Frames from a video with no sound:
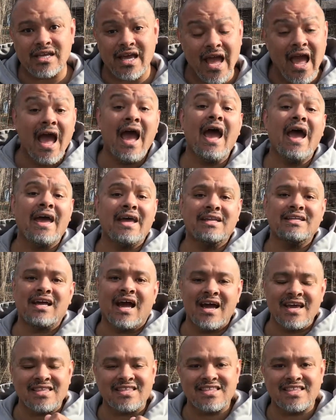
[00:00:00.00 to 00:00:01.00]
And
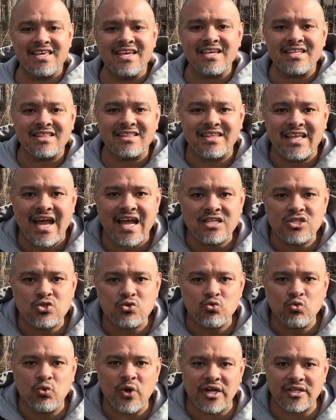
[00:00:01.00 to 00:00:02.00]
I think that's
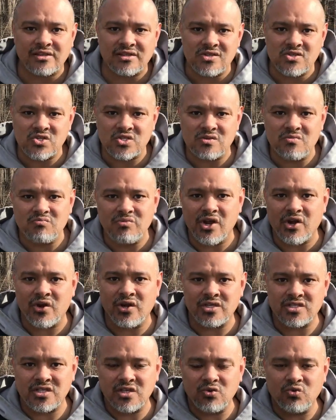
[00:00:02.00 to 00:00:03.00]
what this
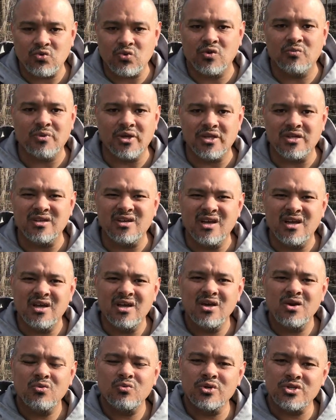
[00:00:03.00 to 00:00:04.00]
Samaritan woman
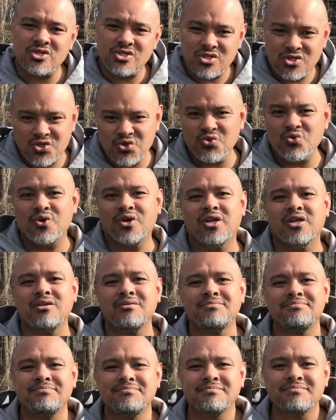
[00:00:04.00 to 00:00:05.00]
was doing
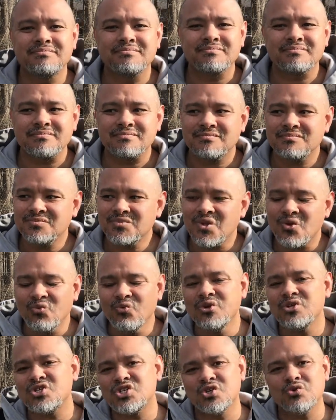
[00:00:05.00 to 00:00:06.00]
when
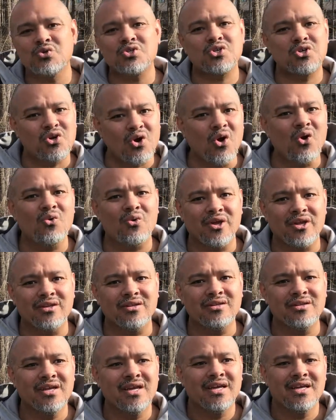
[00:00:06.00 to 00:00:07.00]
she was going
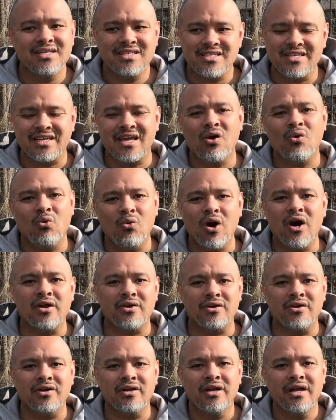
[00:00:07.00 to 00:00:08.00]
to get
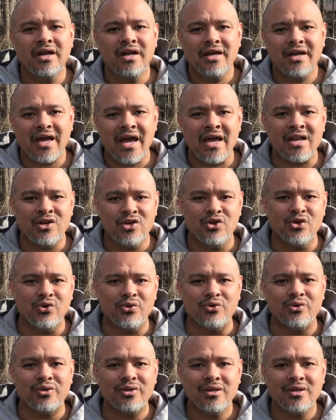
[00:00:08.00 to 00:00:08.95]
water at noon.